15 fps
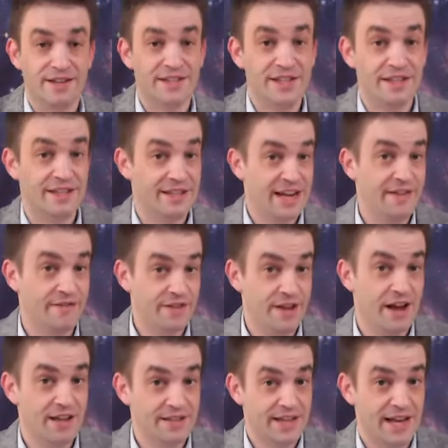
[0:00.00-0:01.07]
I'll see you tonight for the
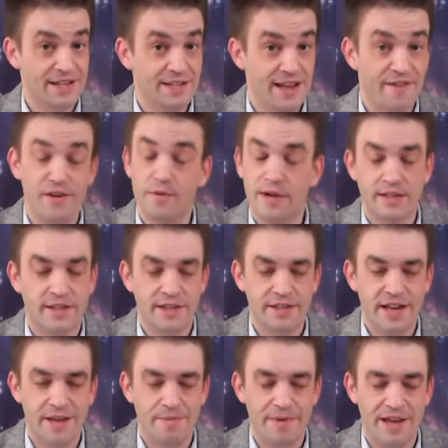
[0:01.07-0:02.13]
all signs every Wednesdays
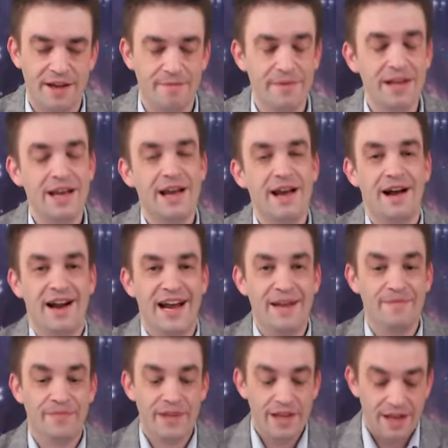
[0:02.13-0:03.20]
at 8 p.m. All
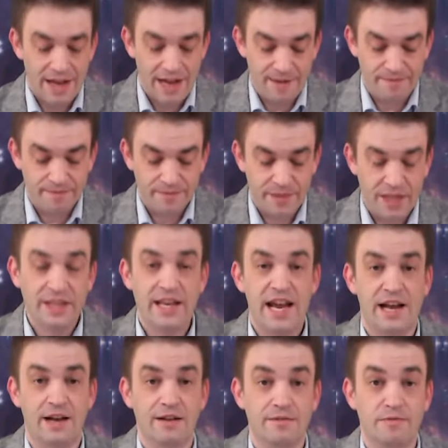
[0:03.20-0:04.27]
right.
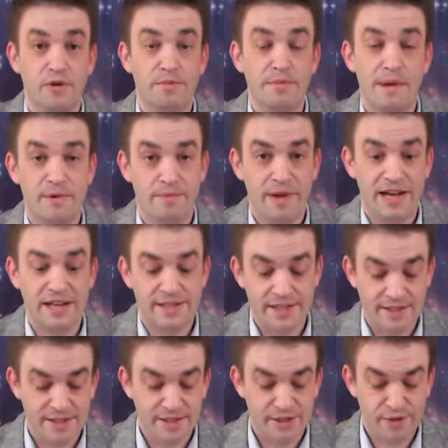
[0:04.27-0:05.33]
Yeah, remember,
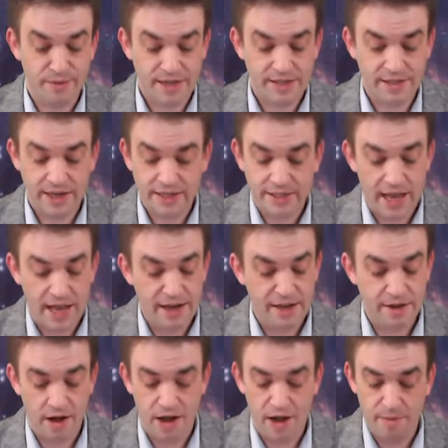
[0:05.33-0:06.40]
Pisces, this will resonate to any
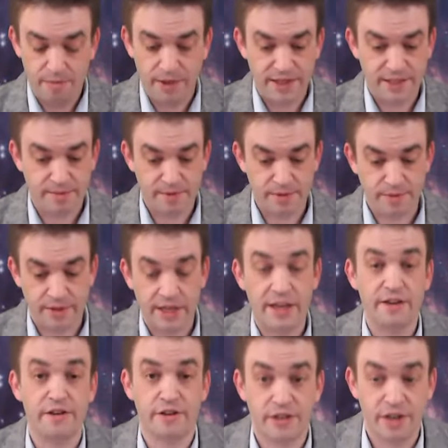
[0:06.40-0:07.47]
and all placements
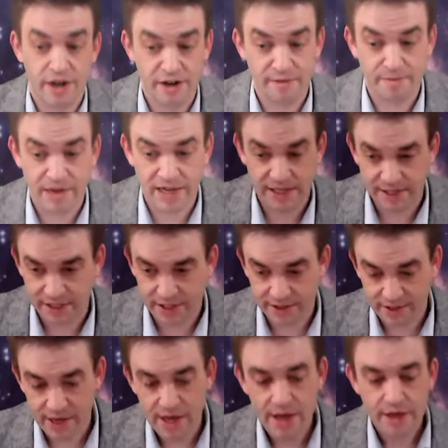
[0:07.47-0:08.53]
within your chart of
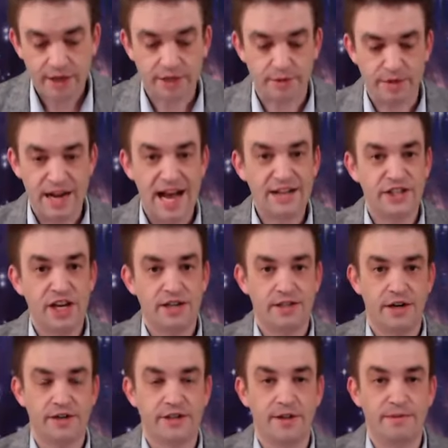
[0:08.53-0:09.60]
Pisces, because we're not
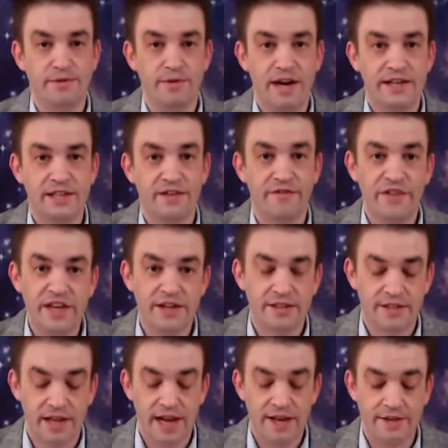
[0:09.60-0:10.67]
just our Sun, Moon, Rising, and Venus
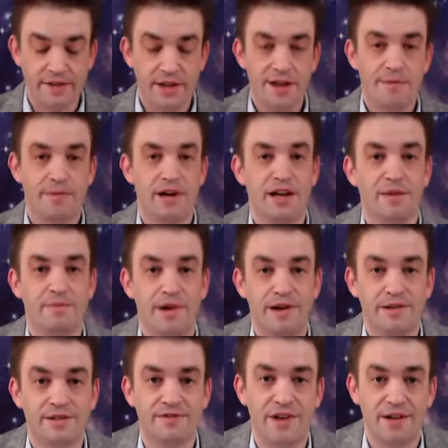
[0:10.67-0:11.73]
signs, but all the
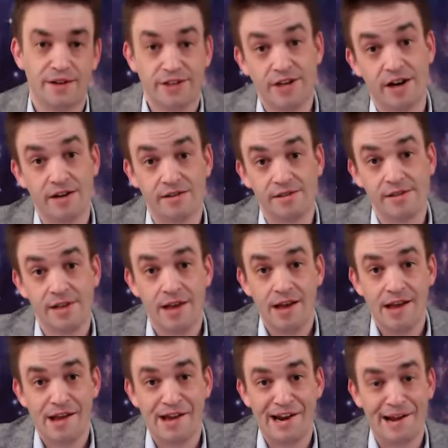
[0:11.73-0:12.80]
parts of all our charts.
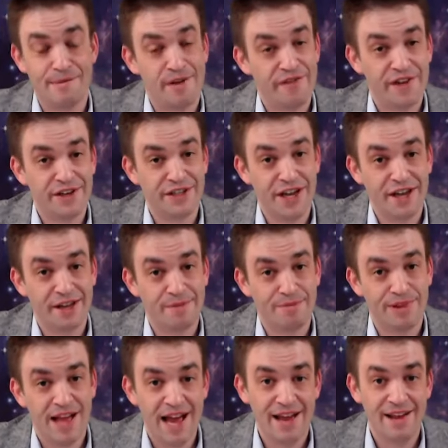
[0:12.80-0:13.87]
And I'm FHA
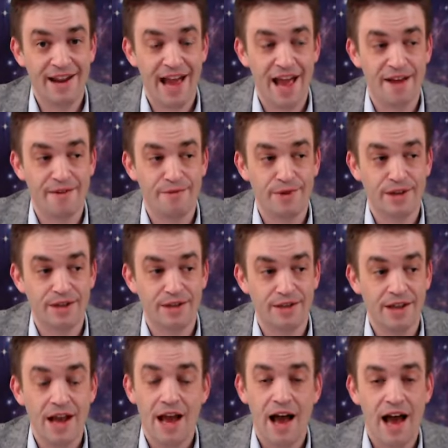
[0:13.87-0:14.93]
compliant and
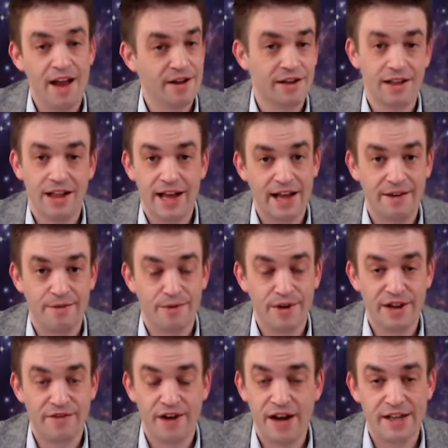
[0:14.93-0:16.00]
will ironclad
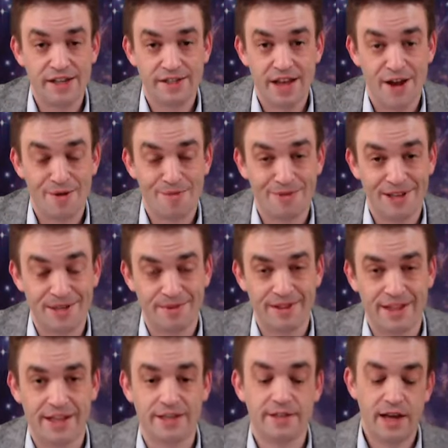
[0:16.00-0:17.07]
read for any sign or
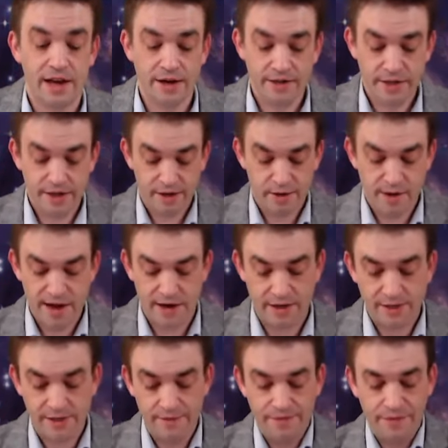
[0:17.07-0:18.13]
placement that desires and
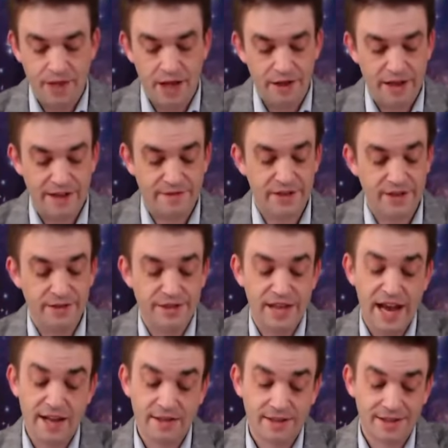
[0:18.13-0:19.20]
inquires. All you have to do is
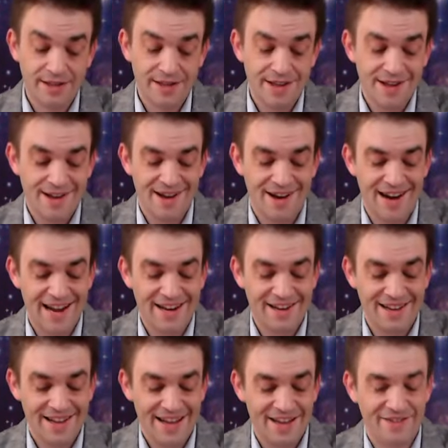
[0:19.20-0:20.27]
ask. All right.
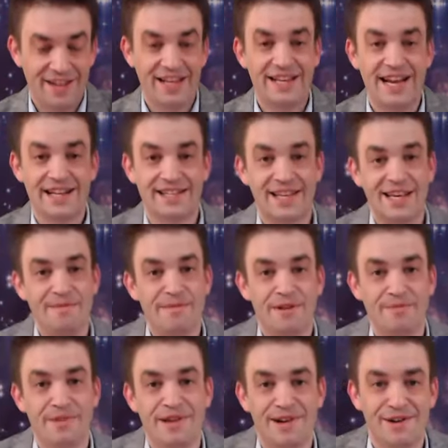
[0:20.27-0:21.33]
If you'd like to ask,
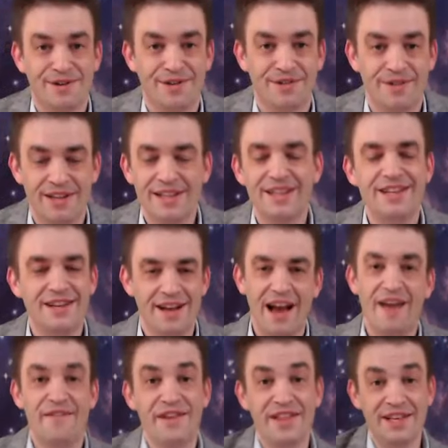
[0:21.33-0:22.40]
email me at Archer.
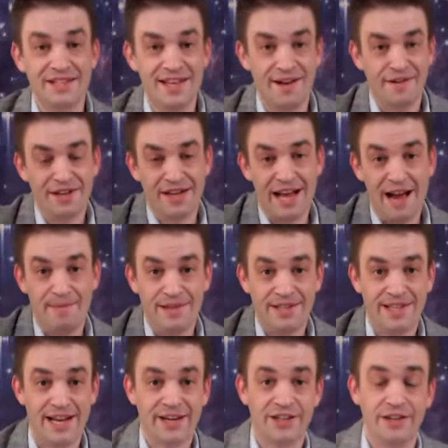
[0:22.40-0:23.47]
Everything's down in the comments
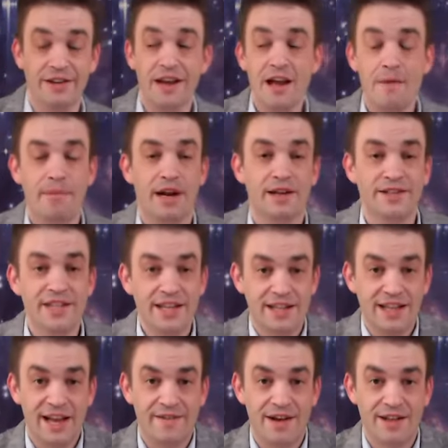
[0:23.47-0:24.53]
section. But I'll see you at
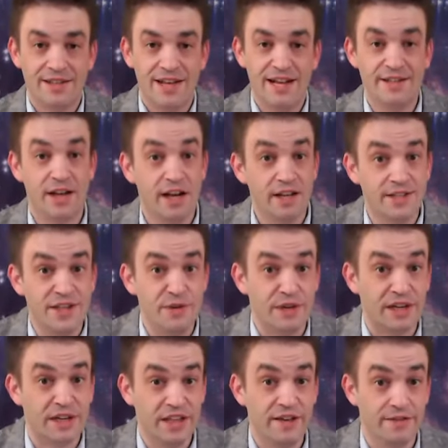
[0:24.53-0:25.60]
the live all signs, and I'll see you
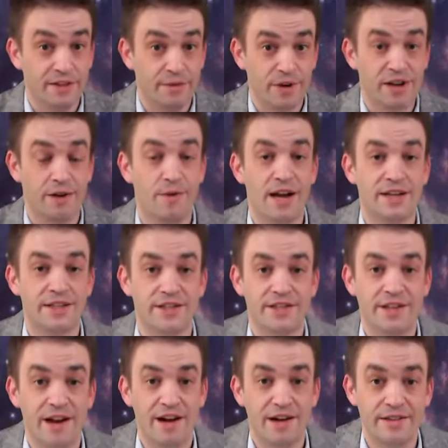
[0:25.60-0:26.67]
in Cleveland. We're gonna watch the
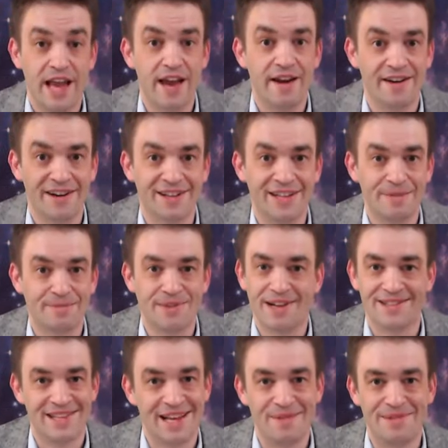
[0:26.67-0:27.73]
stars and an eclipse all
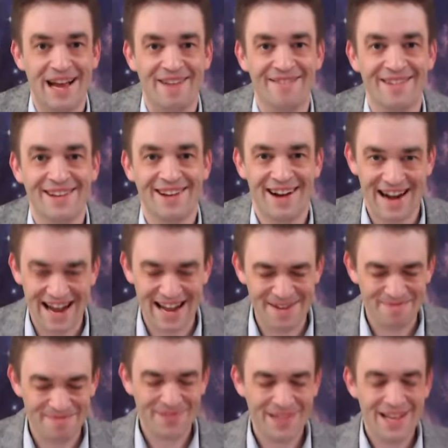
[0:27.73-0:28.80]
at the same time. All
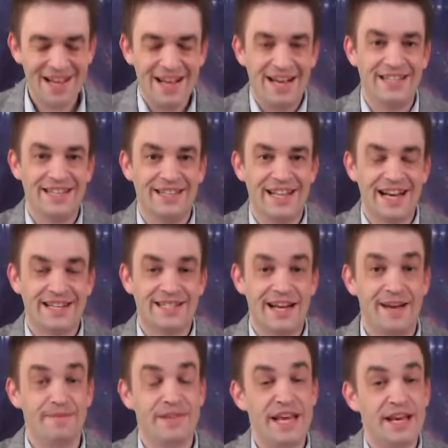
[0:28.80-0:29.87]
right. Until next
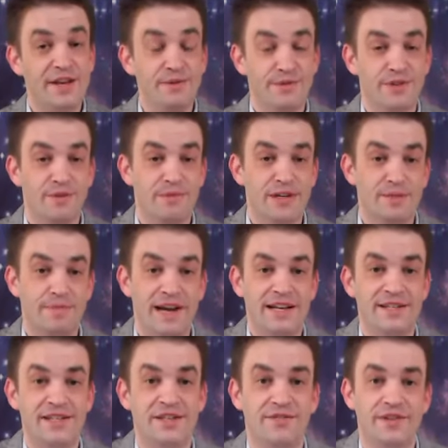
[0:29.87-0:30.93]
time, thank you so much,
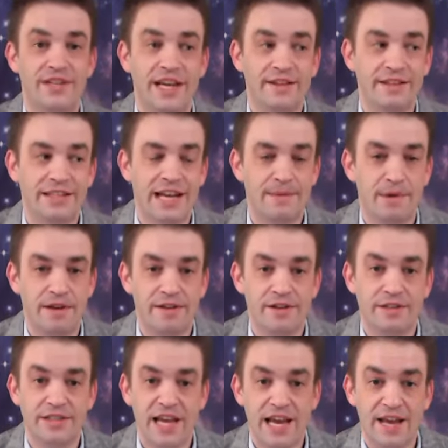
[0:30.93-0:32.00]
Pisces, for taking the time out of
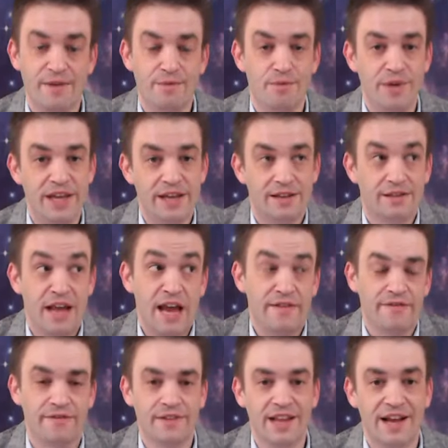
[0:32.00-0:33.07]
your day, week, life,
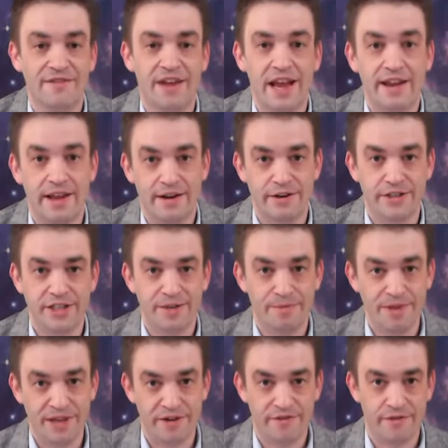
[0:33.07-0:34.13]
love, and energy to
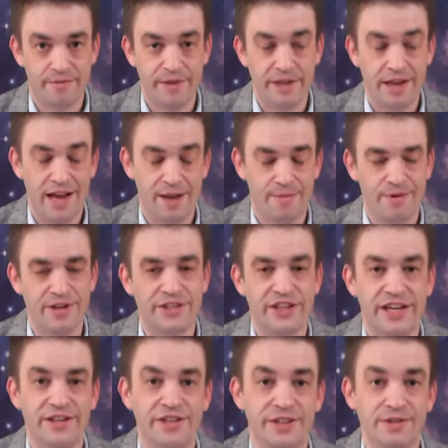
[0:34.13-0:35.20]
be here for me. I
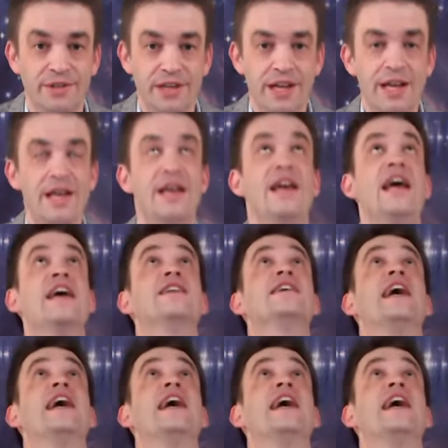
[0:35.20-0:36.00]
appreciate you. In